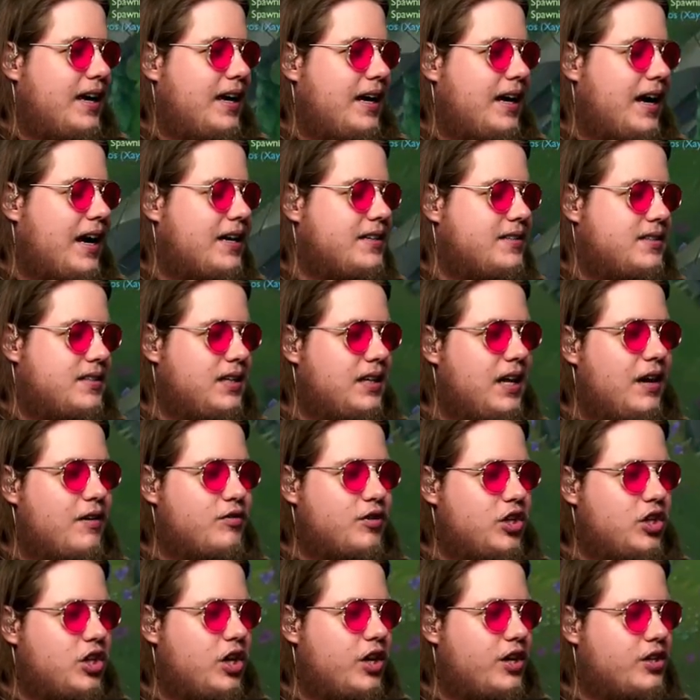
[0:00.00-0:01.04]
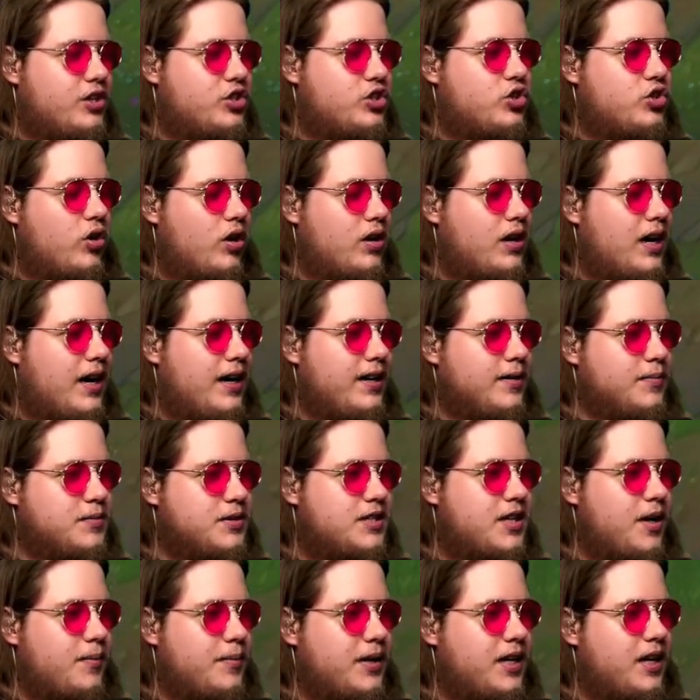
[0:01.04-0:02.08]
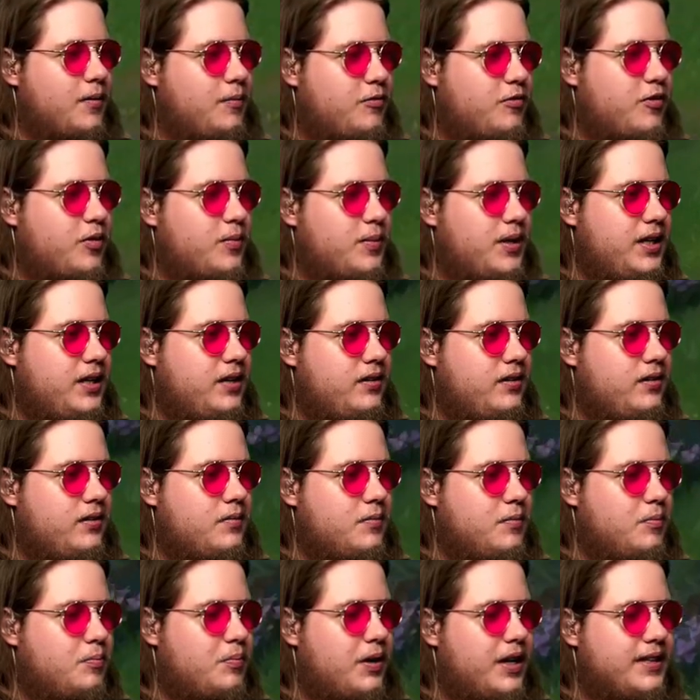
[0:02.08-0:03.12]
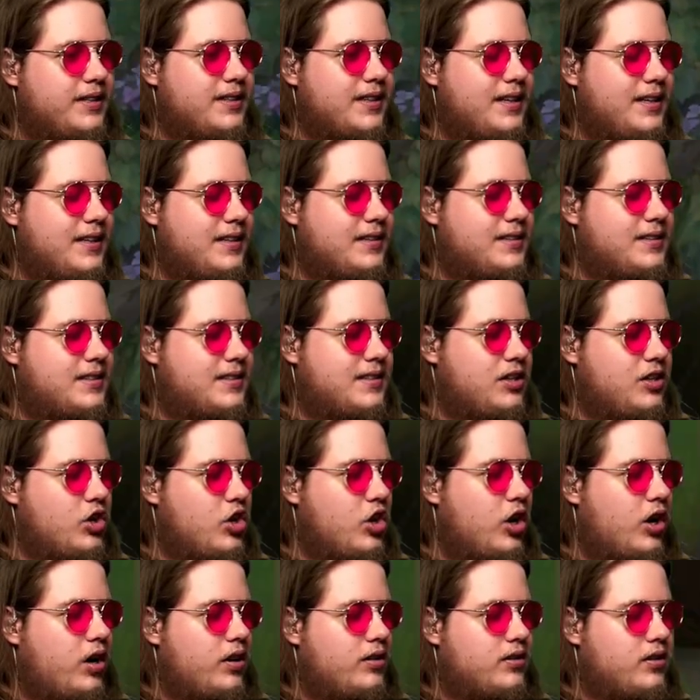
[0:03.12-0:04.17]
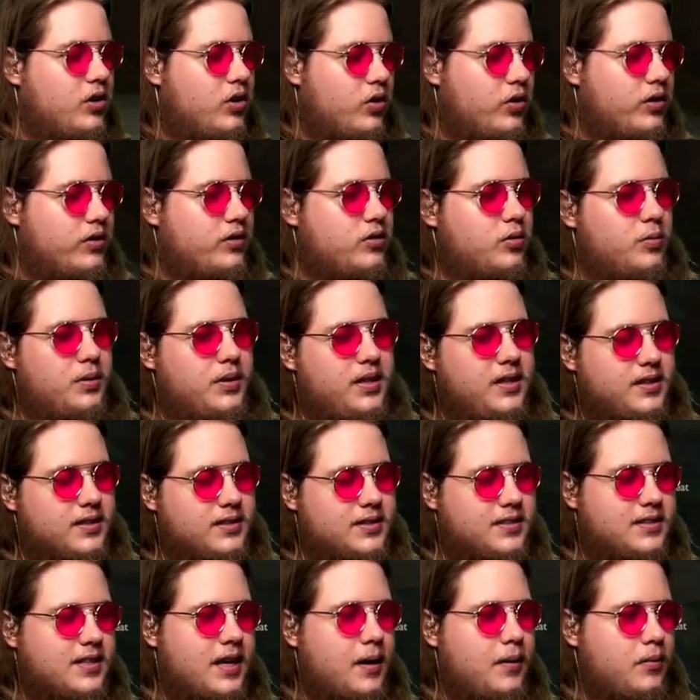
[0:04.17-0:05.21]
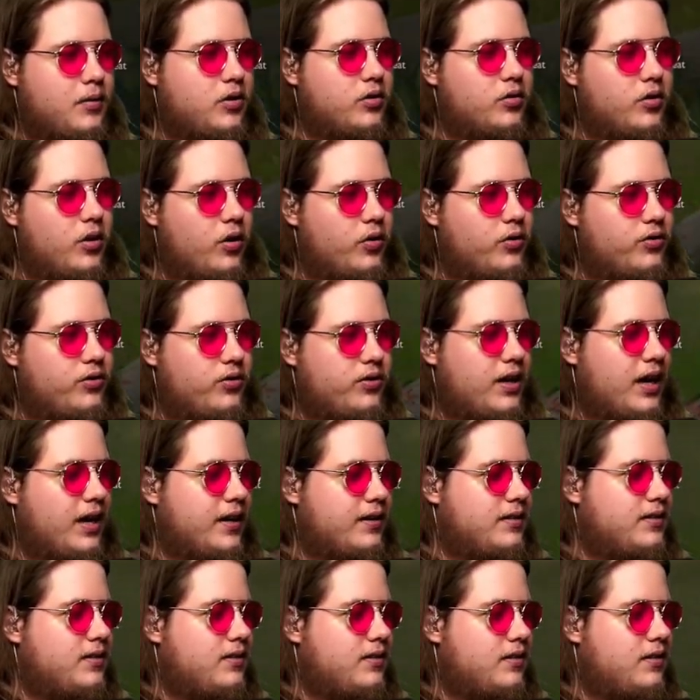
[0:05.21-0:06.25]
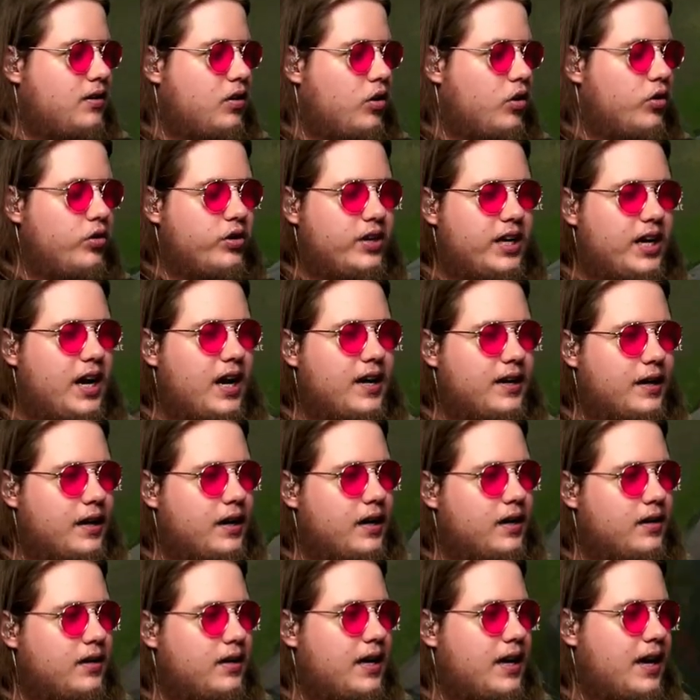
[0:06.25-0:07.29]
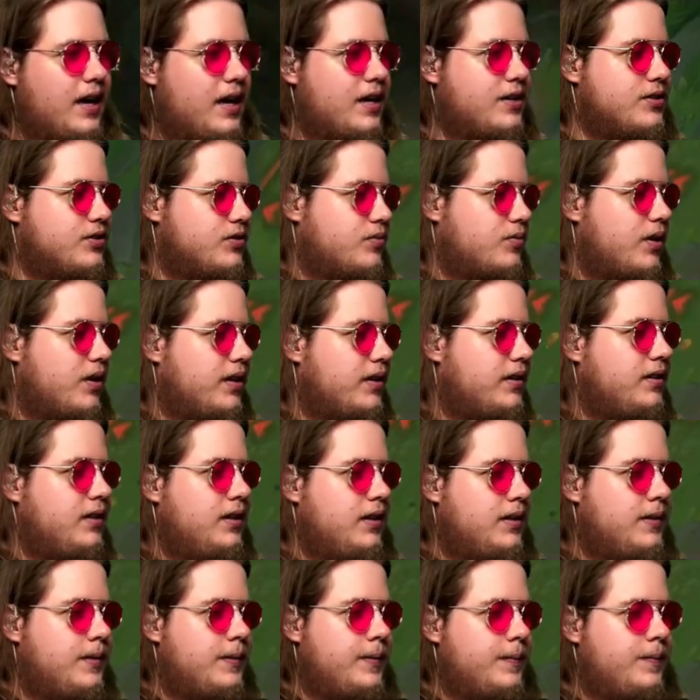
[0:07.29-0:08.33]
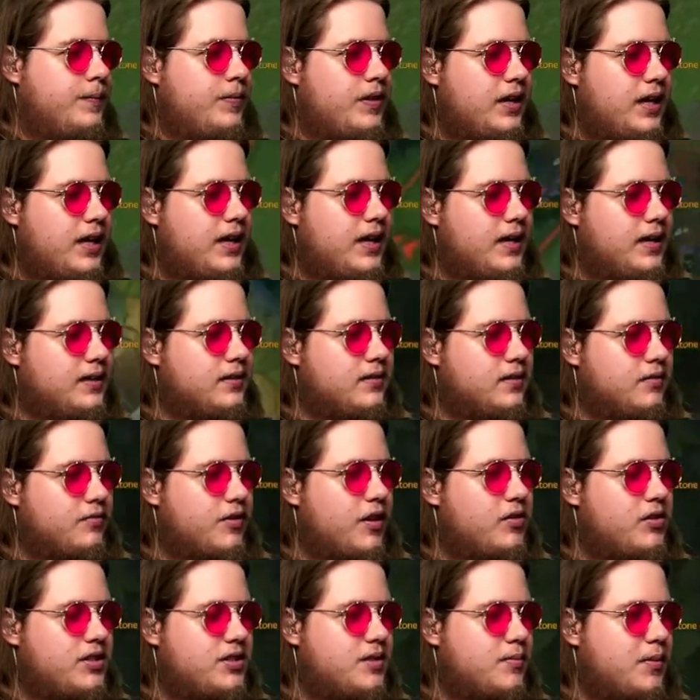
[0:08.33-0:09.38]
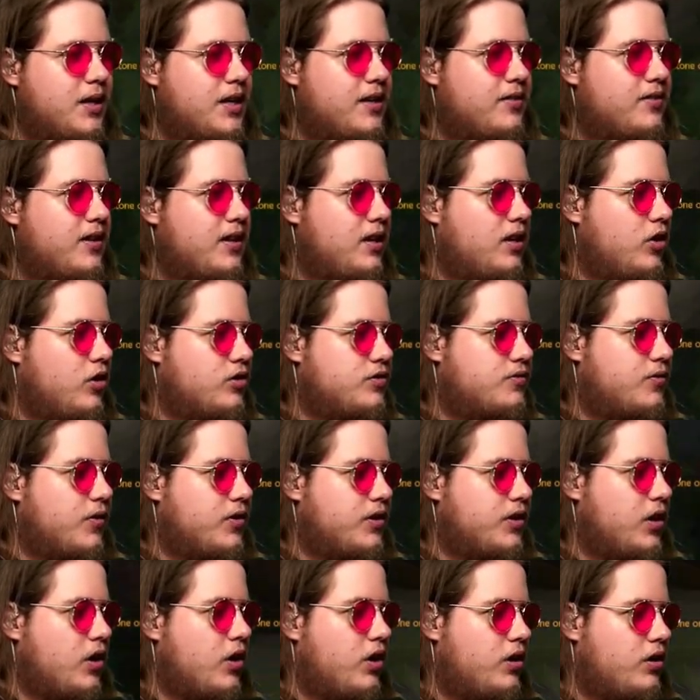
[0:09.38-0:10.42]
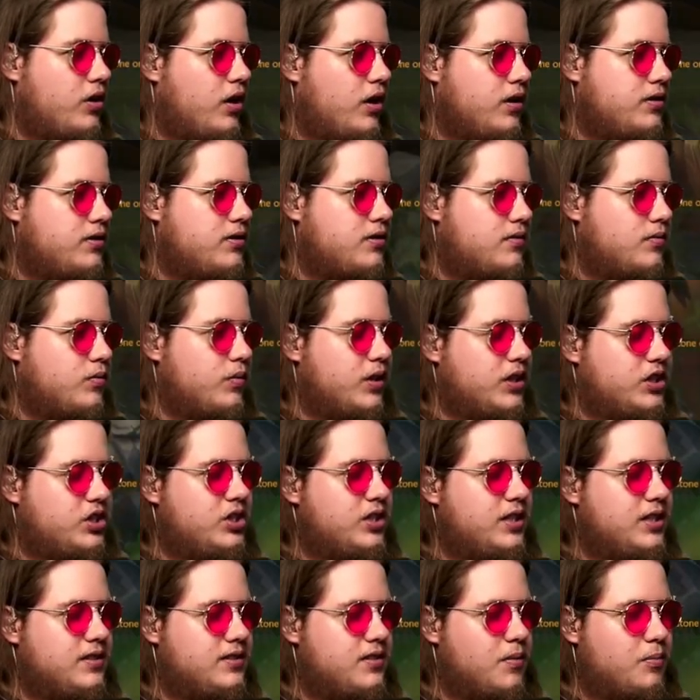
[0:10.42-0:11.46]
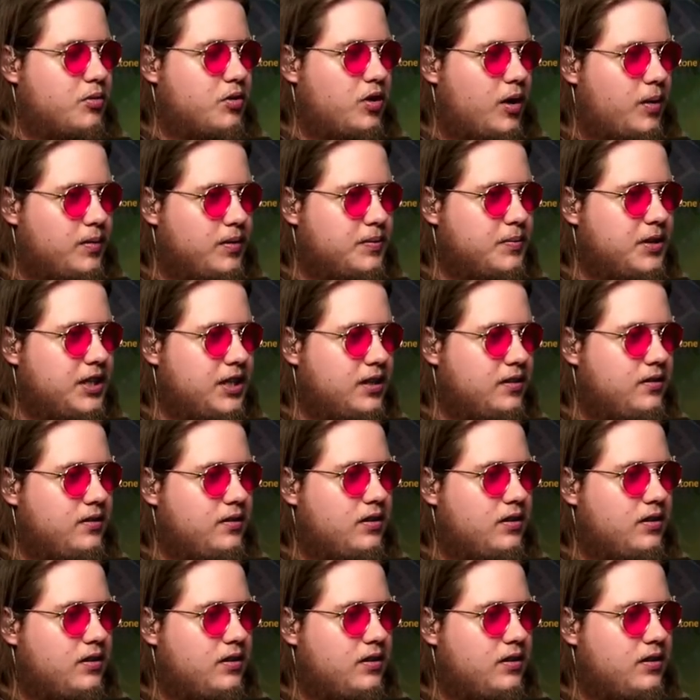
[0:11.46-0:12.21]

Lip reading: I still have a lot of strong items coming up for me, but it's not going to be the same growth that Orianna has, right? And a very similar thing goes for the Urgot, which is the problem here.